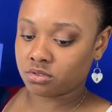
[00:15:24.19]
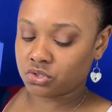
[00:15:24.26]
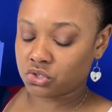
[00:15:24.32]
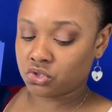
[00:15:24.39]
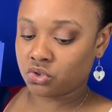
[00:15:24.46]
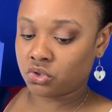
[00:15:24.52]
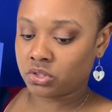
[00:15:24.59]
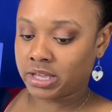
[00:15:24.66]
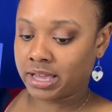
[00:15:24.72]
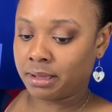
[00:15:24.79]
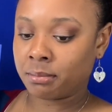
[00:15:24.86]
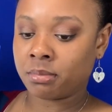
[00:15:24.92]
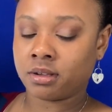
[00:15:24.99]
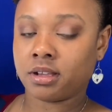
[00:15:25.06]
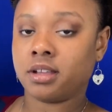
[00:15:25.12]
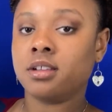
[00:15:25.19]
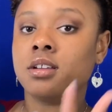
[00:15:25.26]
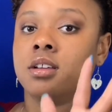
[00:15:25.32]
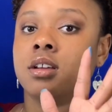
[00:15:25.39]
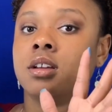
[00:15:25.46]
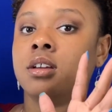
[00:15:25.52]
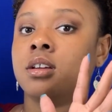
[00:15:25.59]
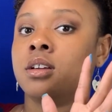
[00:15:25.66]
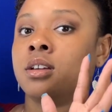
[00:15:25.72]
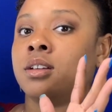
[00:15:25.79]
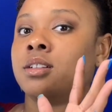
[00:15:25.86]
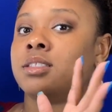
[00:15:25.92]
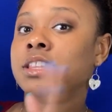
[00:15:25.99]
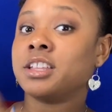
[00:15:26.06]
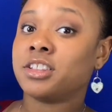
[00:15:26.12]
do that, but
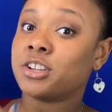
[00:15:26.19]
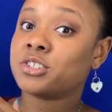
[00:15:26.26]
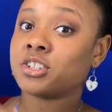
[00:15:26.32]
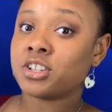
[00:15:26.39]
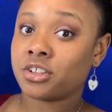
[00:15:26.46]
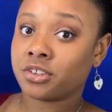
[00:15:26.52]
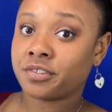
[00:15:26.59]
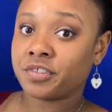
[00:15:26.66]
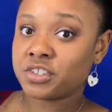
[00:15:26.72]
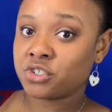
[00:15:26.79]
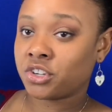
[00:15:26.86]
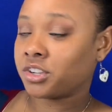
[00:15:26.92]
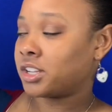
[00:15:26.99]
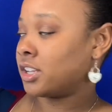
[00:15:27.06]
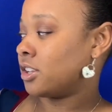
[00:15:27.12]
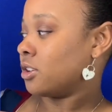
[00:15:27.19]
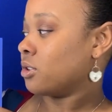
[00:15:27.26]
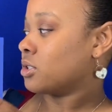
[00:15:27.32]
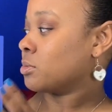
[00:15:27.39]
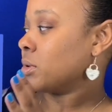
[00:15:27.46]
then there's another feature you can use.